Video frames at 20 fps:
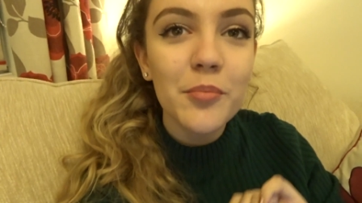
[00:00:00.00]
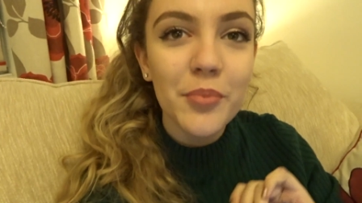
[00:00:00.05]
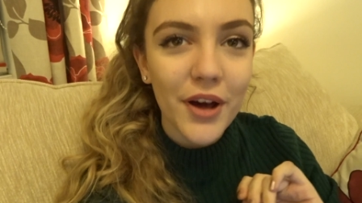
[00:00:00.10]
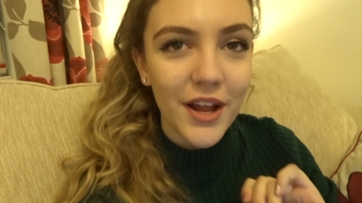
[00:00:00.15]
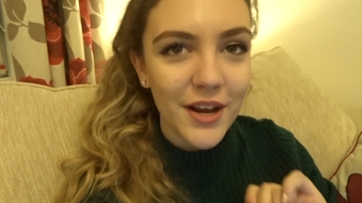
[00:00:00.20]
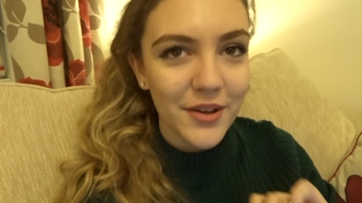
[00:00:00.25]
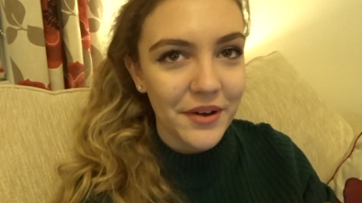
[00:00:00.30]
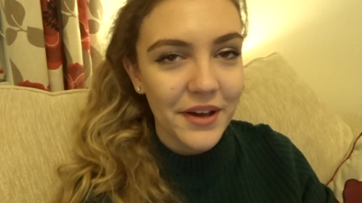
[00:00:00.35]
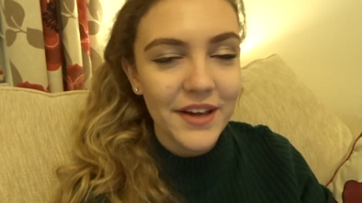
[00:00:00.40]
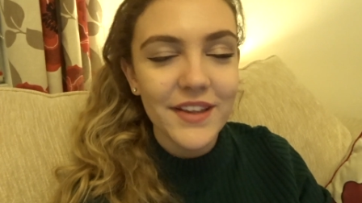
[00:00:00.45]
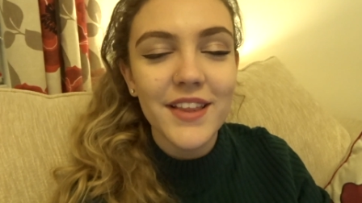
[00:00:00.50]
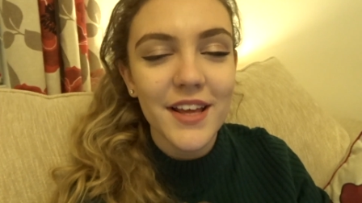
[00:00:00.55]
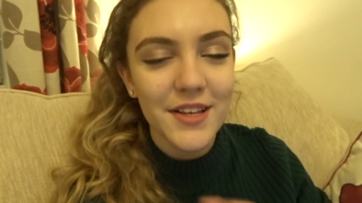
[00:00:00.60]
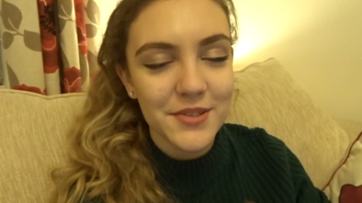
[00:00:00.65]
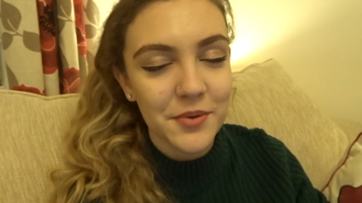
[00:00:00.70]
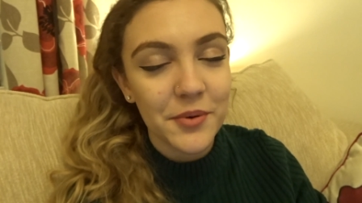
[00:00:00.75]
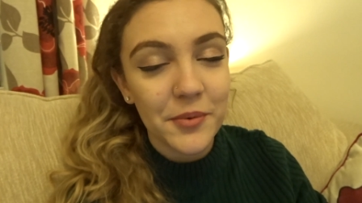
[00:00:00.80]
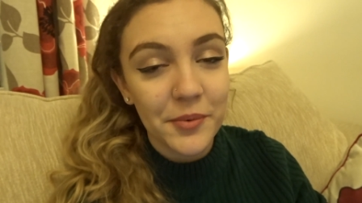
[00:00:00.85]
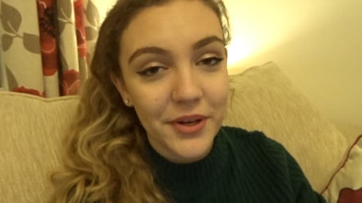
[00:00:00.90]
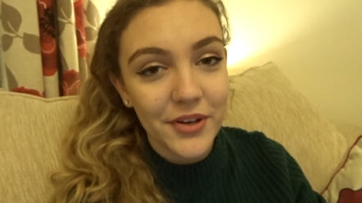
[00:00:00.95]
but anyway
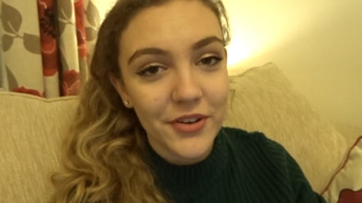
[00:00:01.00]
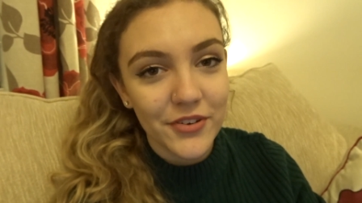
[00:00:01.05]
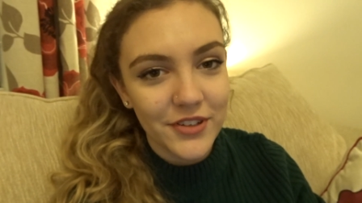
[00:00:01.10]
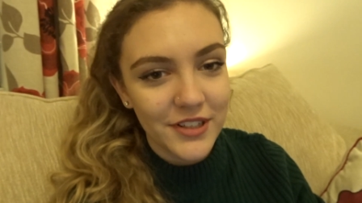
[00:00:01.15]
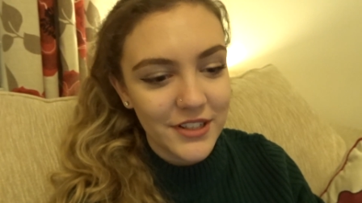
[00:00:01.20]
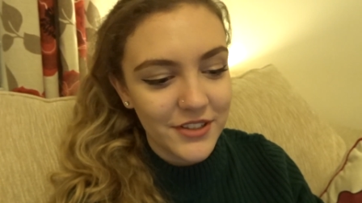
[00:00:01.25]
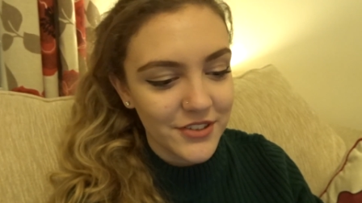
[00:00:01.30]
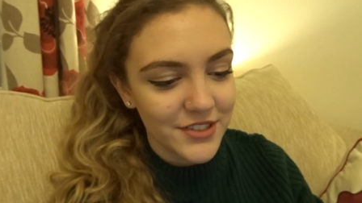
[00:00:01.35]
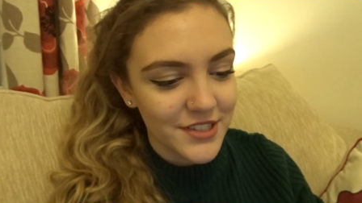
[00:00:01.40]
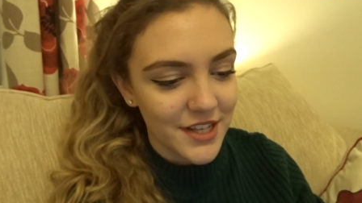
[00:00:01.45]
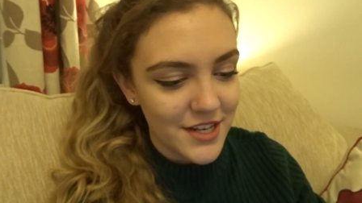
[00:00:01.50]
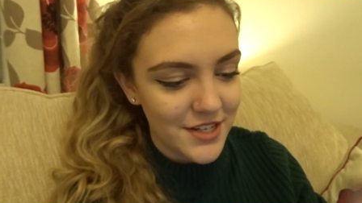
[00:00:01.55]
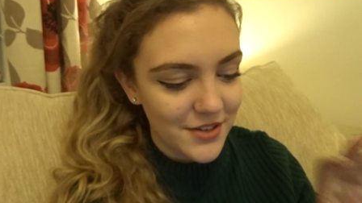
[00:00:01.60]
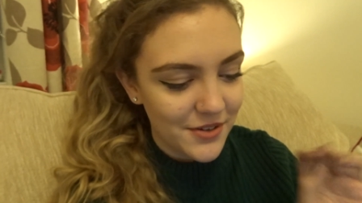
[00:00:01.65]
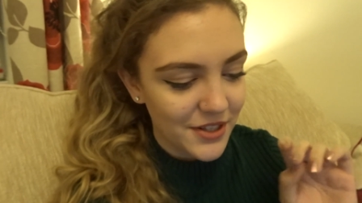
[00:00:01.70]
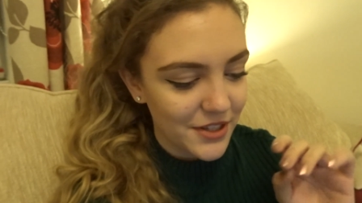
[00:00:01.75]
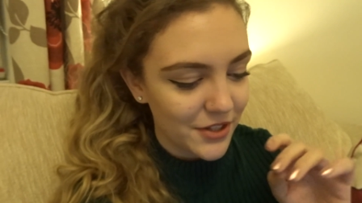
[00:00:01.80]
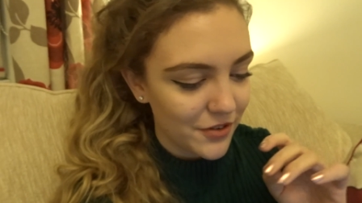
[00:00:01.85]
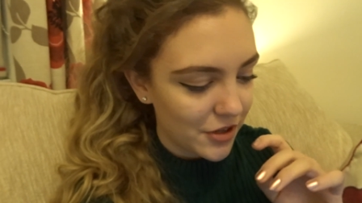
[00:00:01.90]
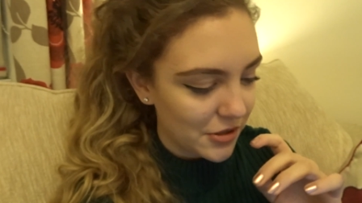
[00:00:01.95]
that's what we're currently all sat
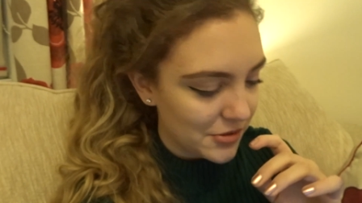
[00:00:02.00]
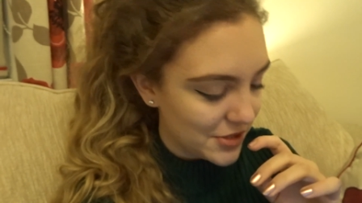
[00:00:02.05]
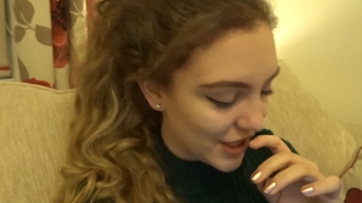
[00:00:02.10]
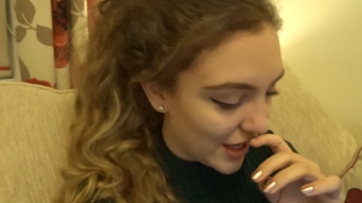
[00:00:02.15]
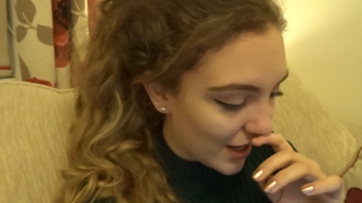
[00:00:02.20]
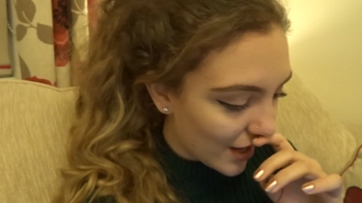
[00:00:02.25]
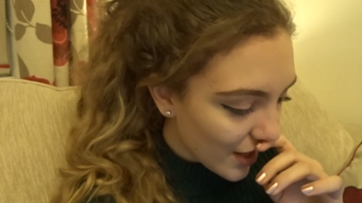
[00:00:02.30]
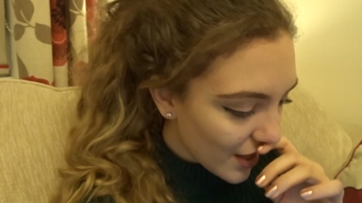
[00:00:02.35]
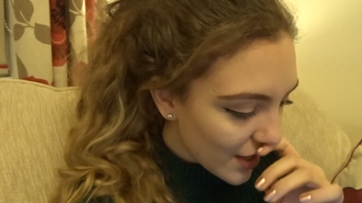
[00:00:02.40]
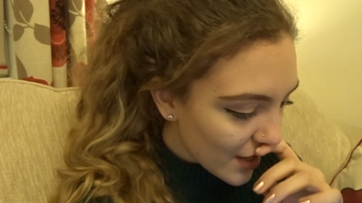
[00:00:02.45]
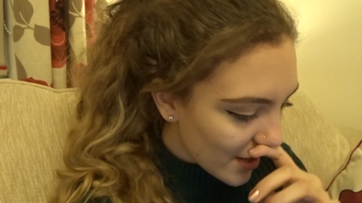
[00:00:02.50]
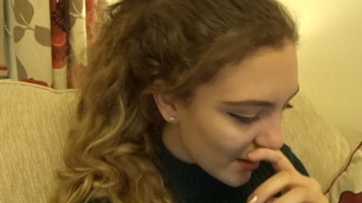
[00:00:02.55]
doing in the group chat